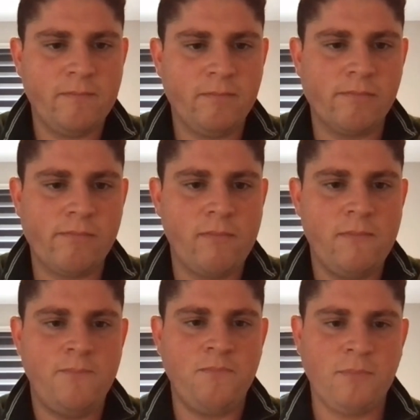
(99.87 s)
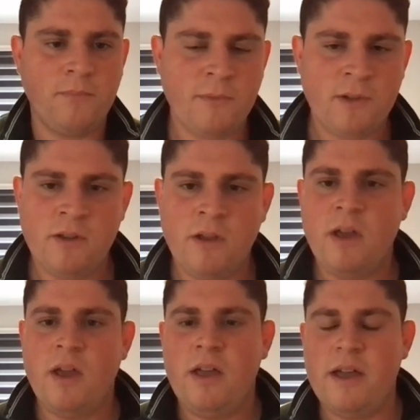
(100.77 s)
Feast?
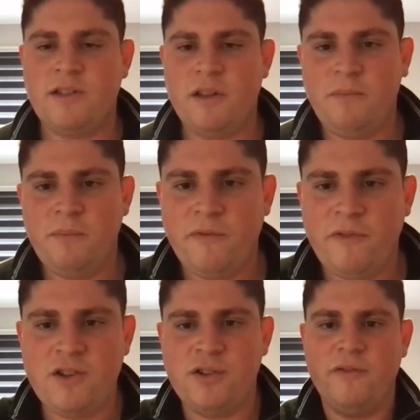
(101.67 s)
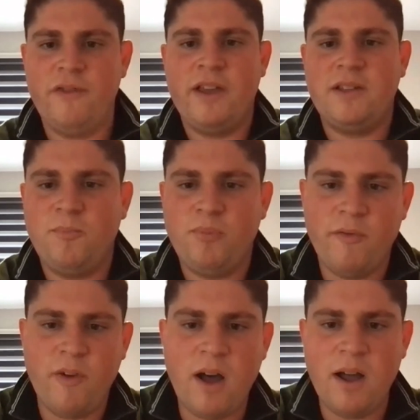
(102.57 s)
Yeah, so Finish and Feast
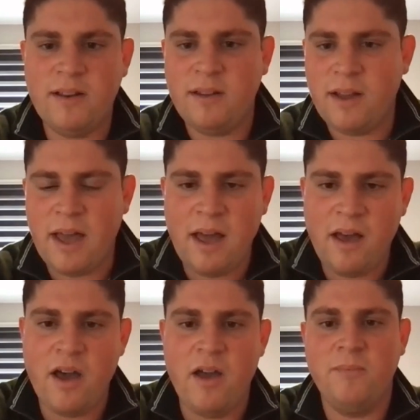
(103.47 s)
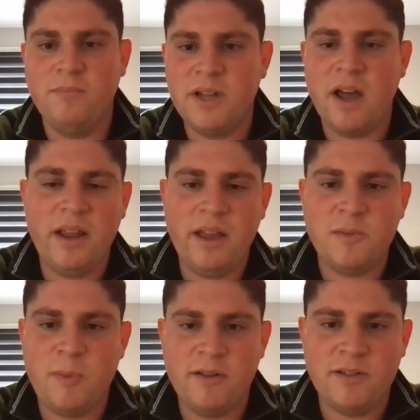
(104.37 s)
provide at home dining
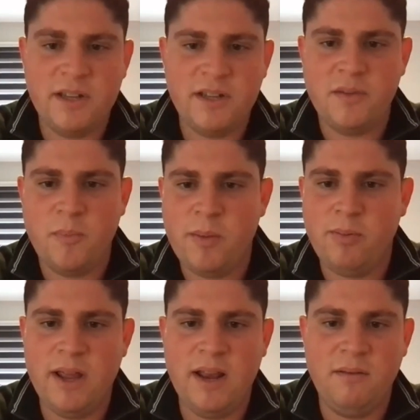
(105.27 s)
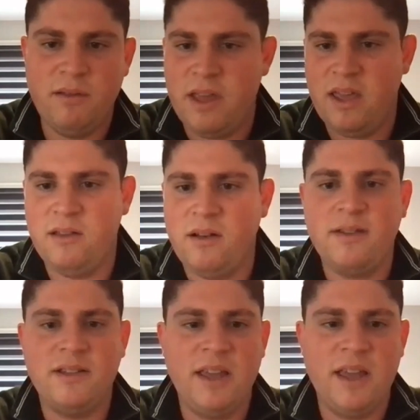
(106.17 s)
experiences to people in the
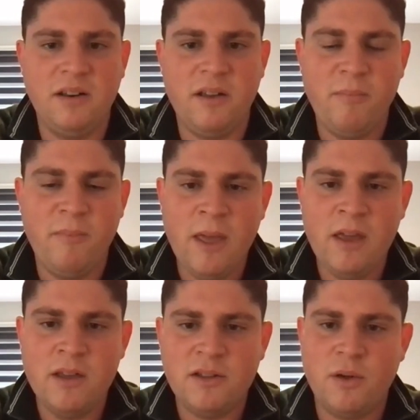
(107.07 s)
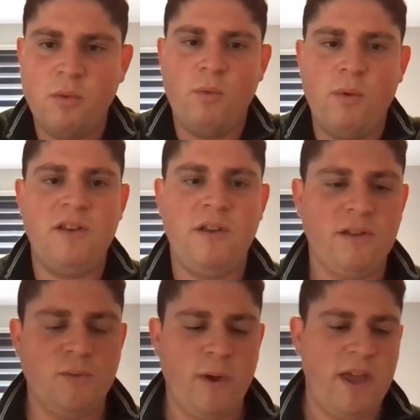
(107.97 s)
United Kingdom. So what we do
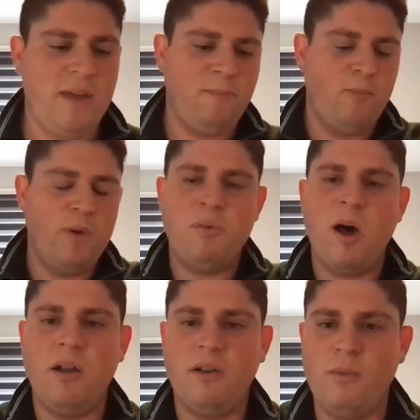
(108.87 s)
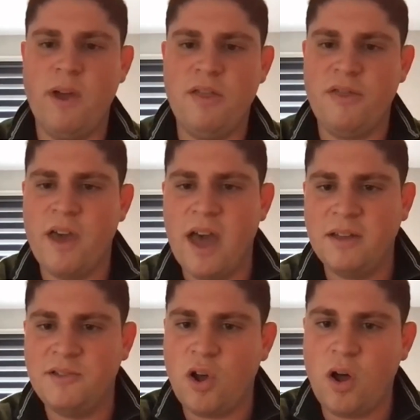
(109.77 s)
is we we partner with
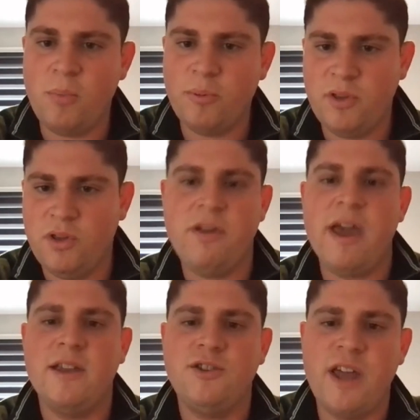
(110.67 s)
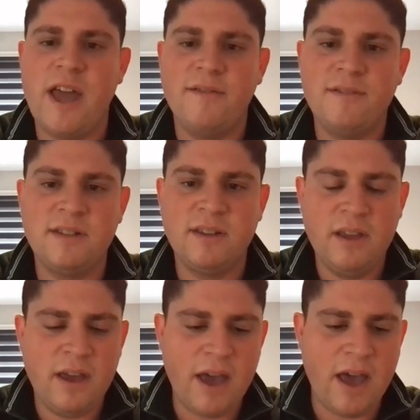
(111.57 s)
uh, top UK chefs,
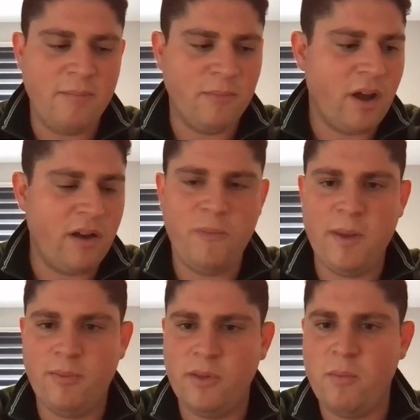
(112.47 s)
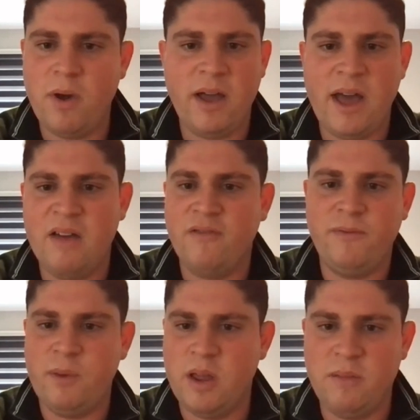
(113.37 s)
um, kind of people that might have
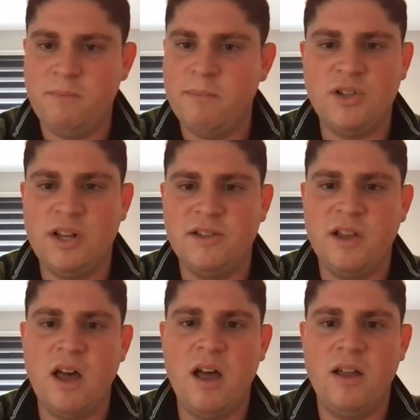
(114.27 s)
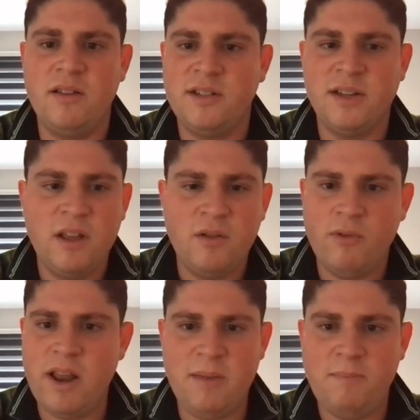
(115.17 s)
you know Michelin stars,
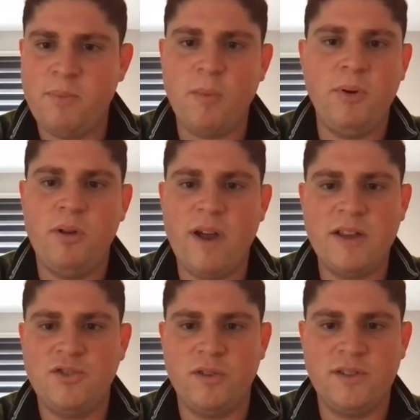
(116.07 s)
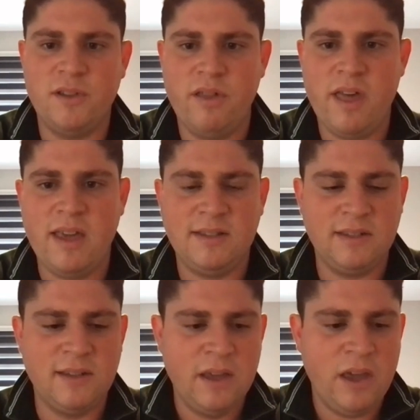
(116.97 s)
really popular restaurants and
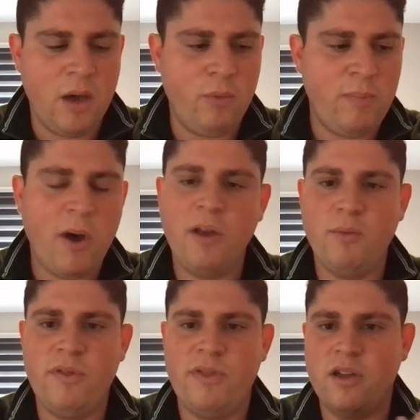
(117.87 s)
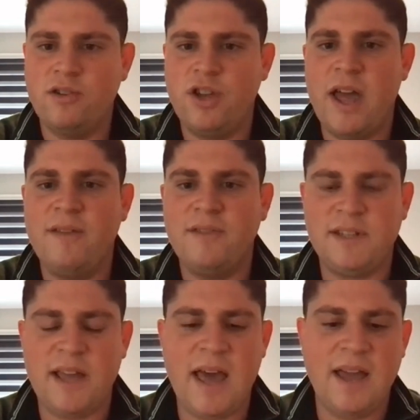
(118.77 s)
things, and we partner with those
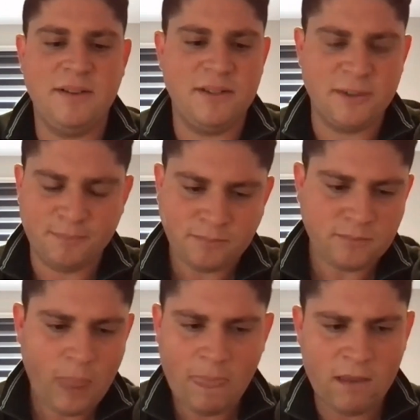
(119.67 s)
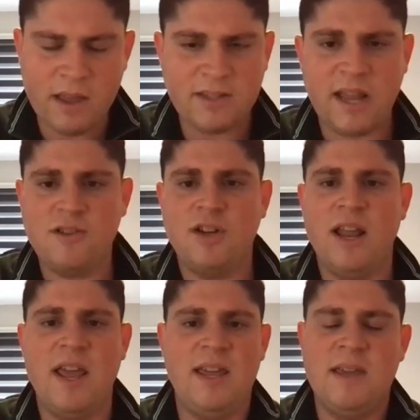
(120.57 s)
chefs and
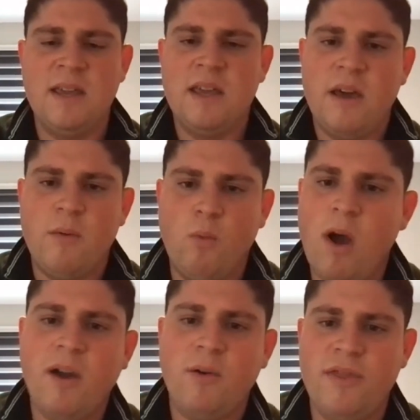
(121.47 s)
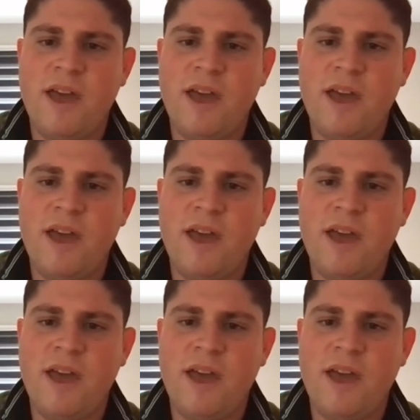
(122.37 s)
essentially work with